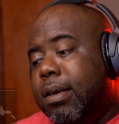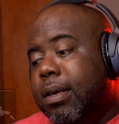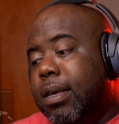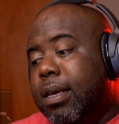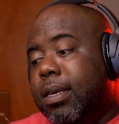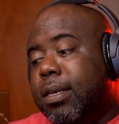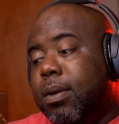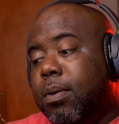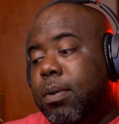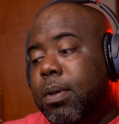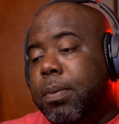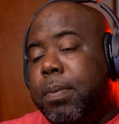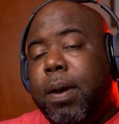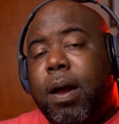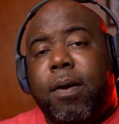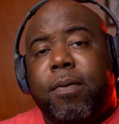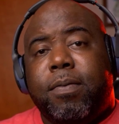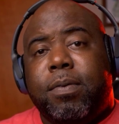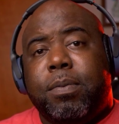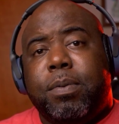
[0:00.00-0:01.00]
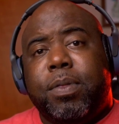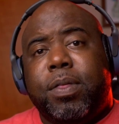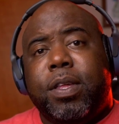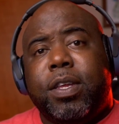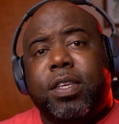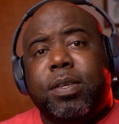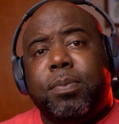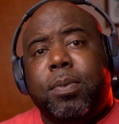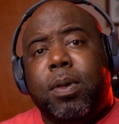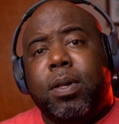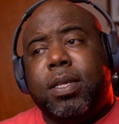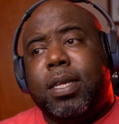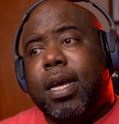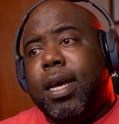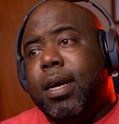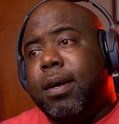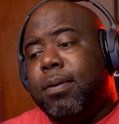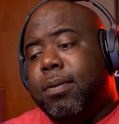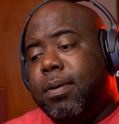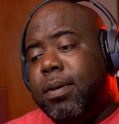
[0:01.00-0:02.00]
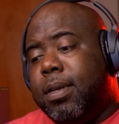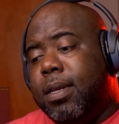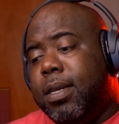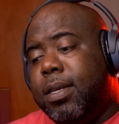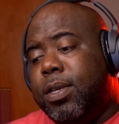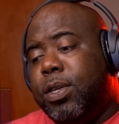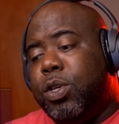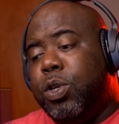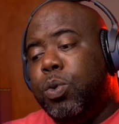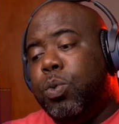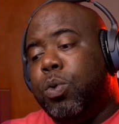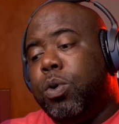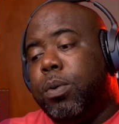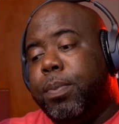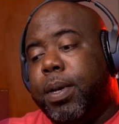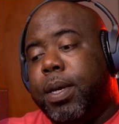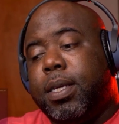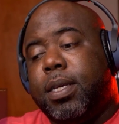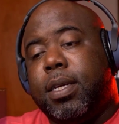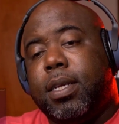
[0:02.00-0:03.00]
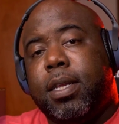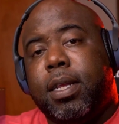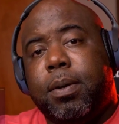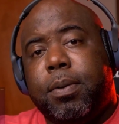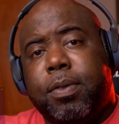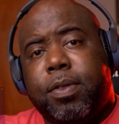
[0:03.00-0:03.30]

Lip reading: is only powerful within a small town, in a sewer, basically, with